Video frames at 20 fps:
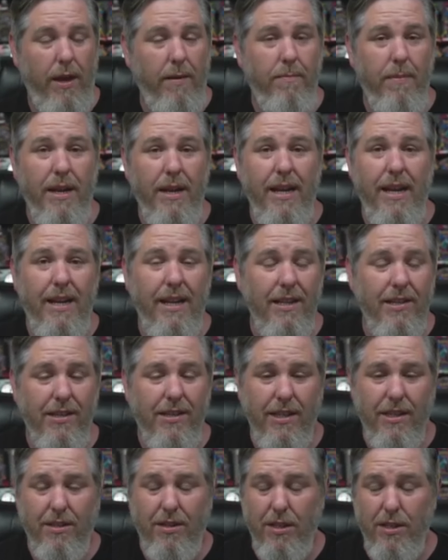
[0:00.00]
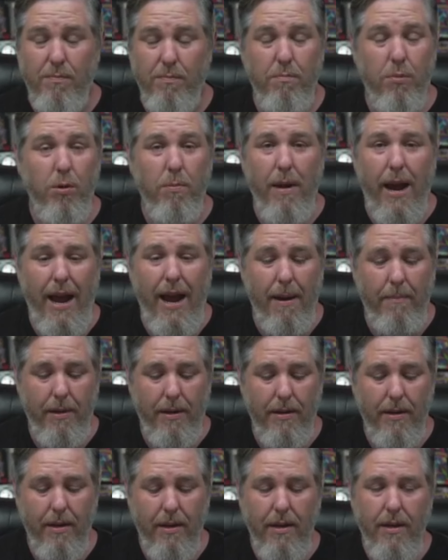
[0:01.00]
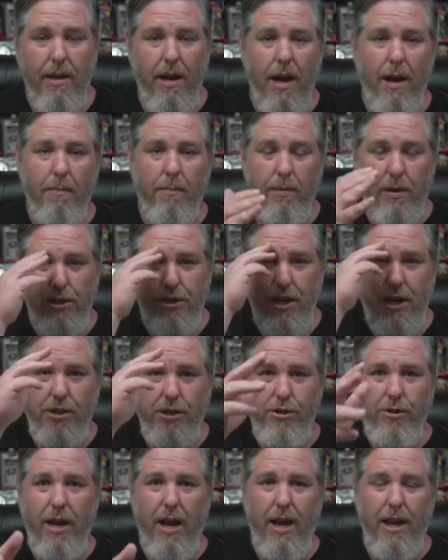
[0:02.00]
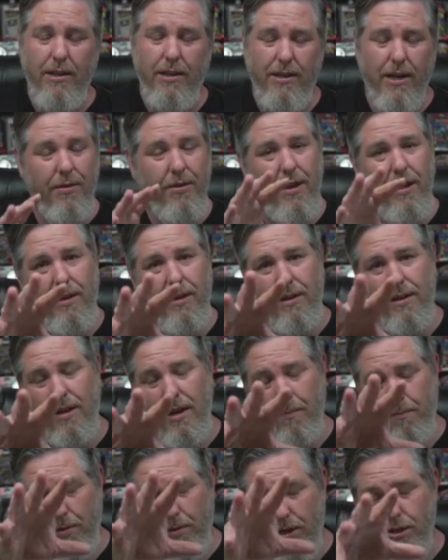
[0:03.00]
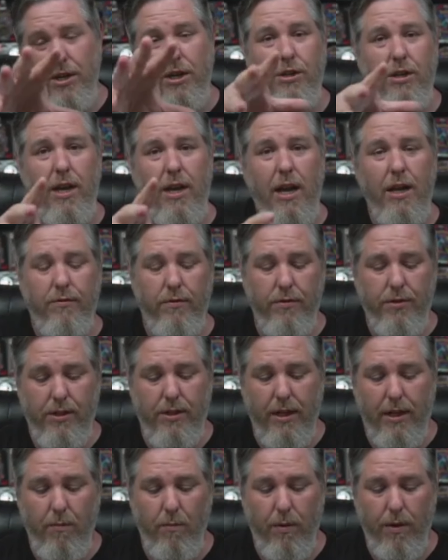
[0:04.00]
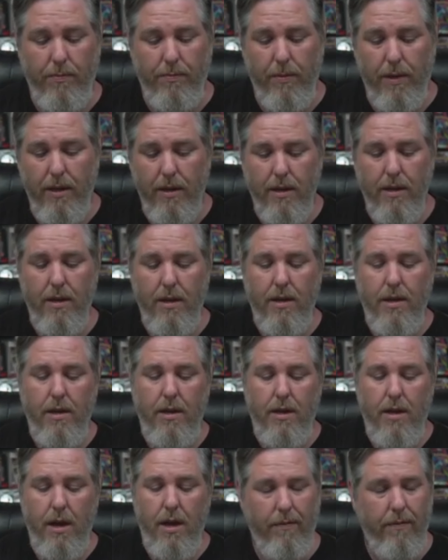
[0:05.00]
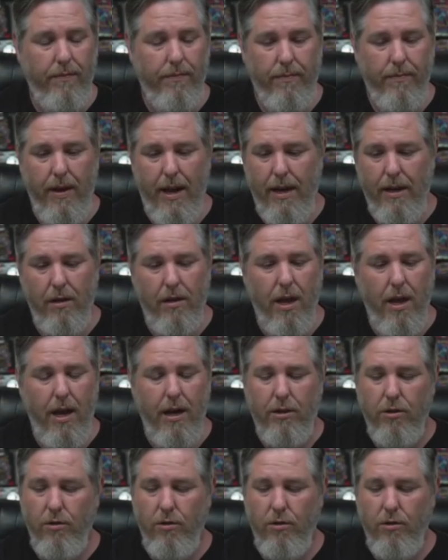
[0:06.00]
They've been in it since this boom happened. I appreciate you guys, and I appreciate you guys for sticking with me. I've had a lot